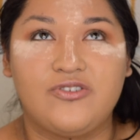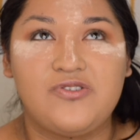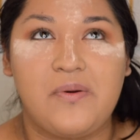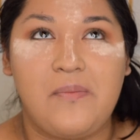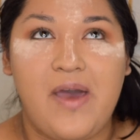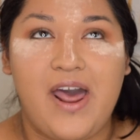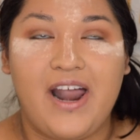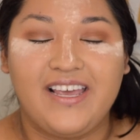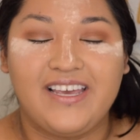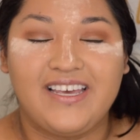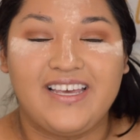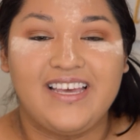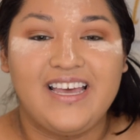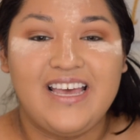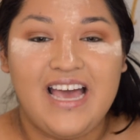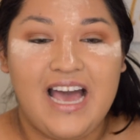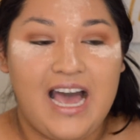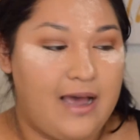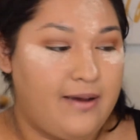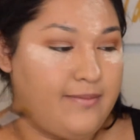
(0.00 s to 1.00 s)
dramatic?
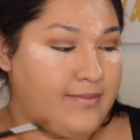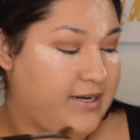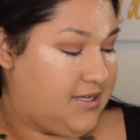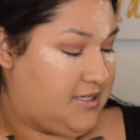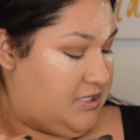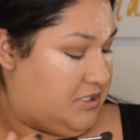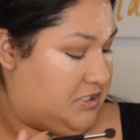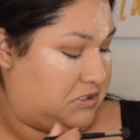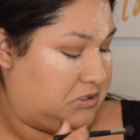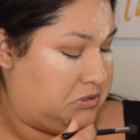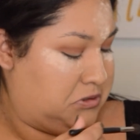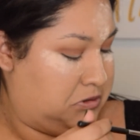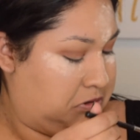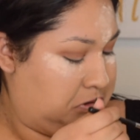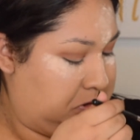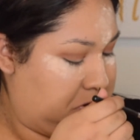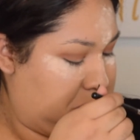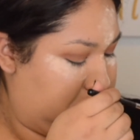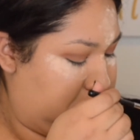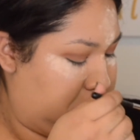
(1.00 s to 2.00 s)
I'm gonna just
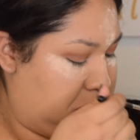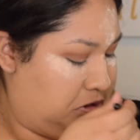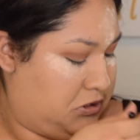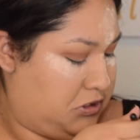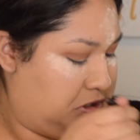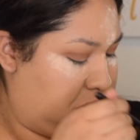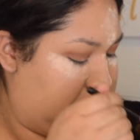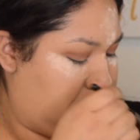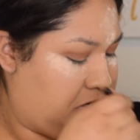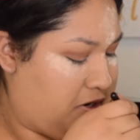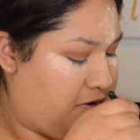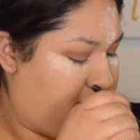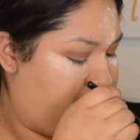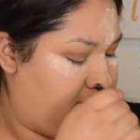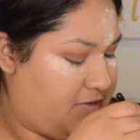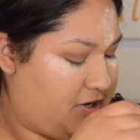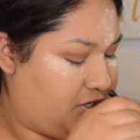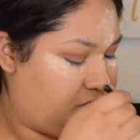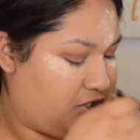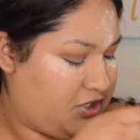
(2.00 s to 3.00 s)
dust it off
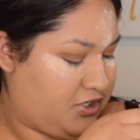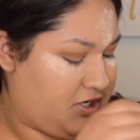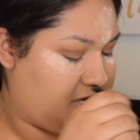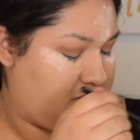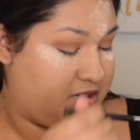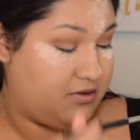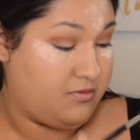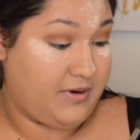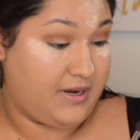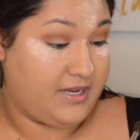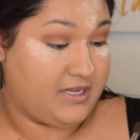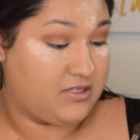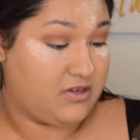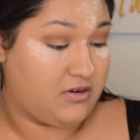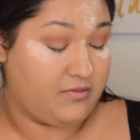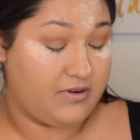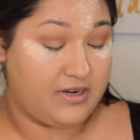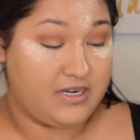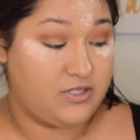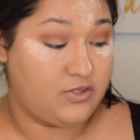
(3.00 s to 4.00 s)
in my shirt. Either way, it's
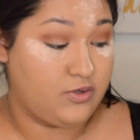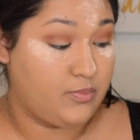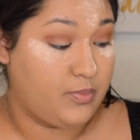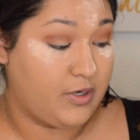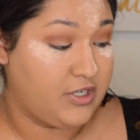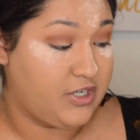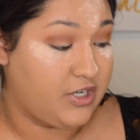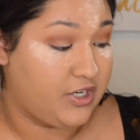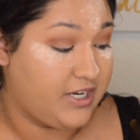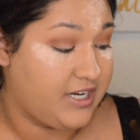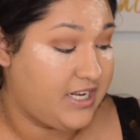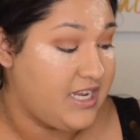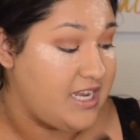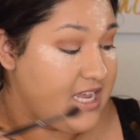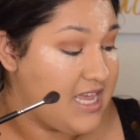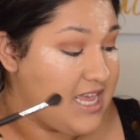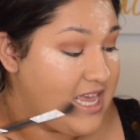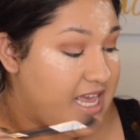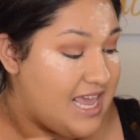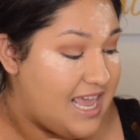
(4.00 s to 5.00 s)
already super dirty,
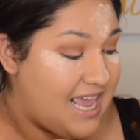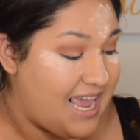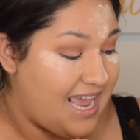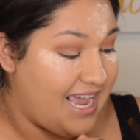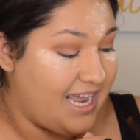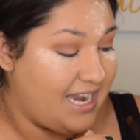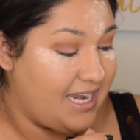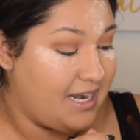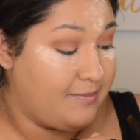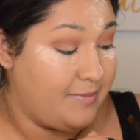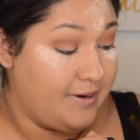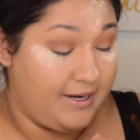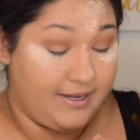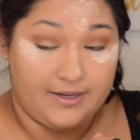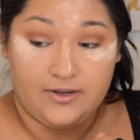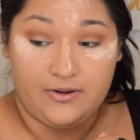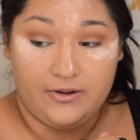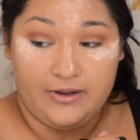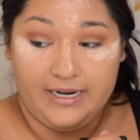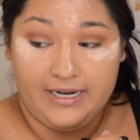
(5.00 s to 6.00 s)
and I'm
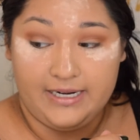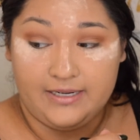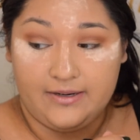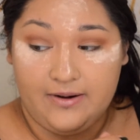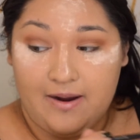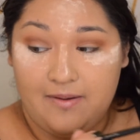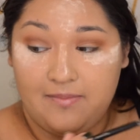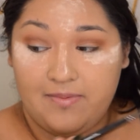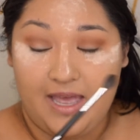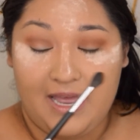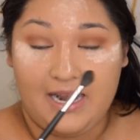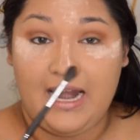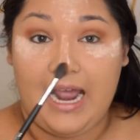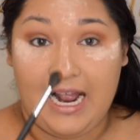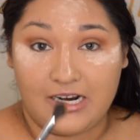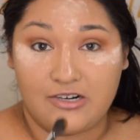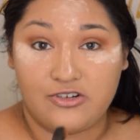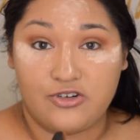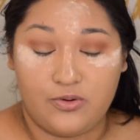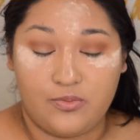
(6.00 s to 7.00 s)
gonna go ahead and grab that
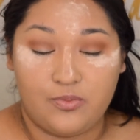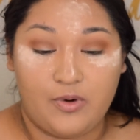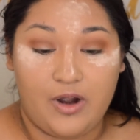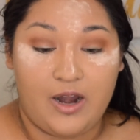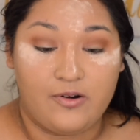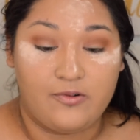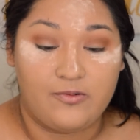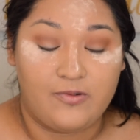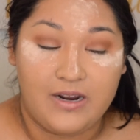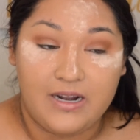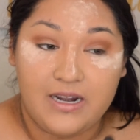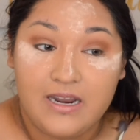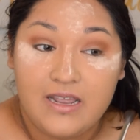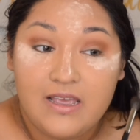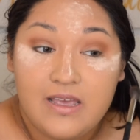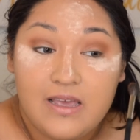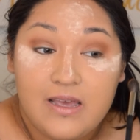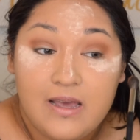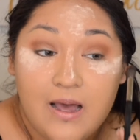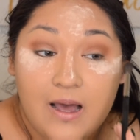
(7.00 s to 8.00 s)
actual brown one.
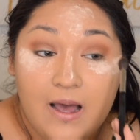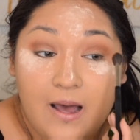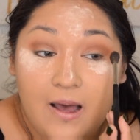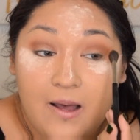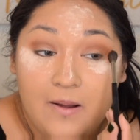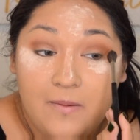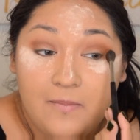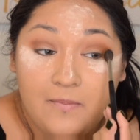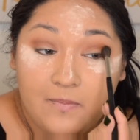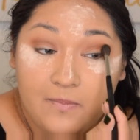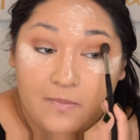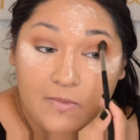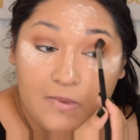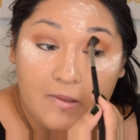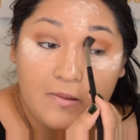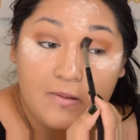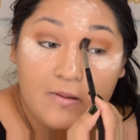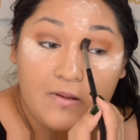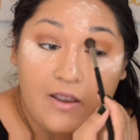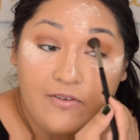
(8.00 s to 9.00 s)

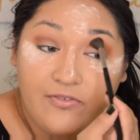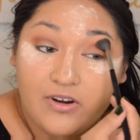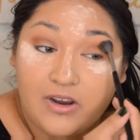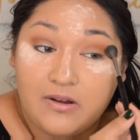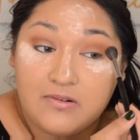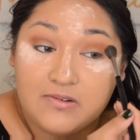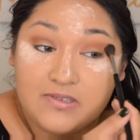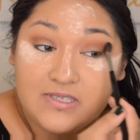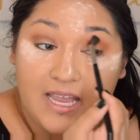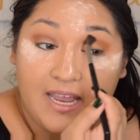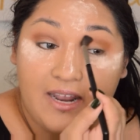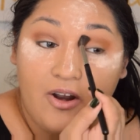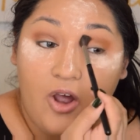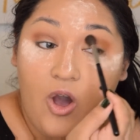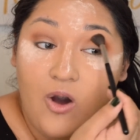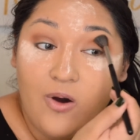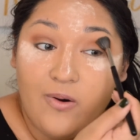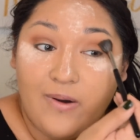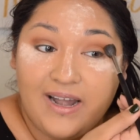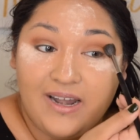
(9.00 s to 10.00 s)
I forgot what to say.
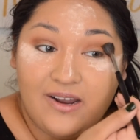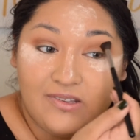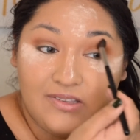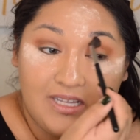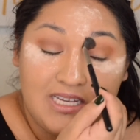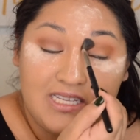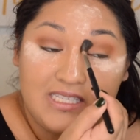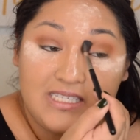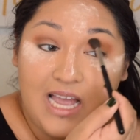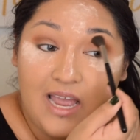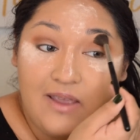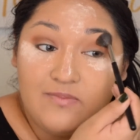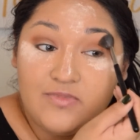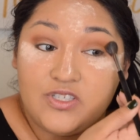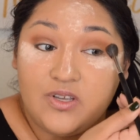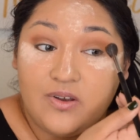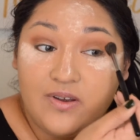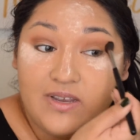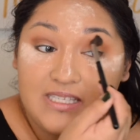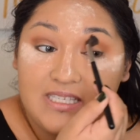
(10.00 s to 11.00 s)
Oh, elotes. I'm
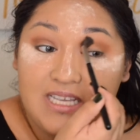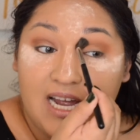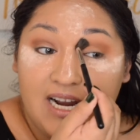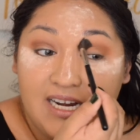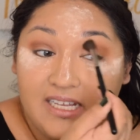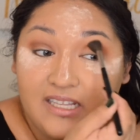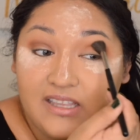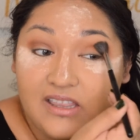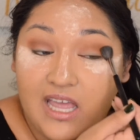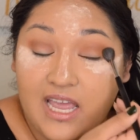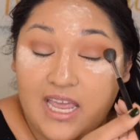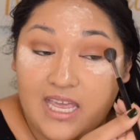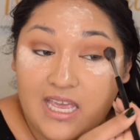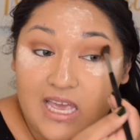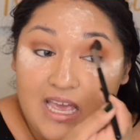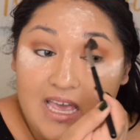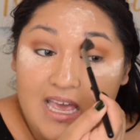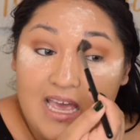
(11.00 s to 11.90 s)
so excited. Like,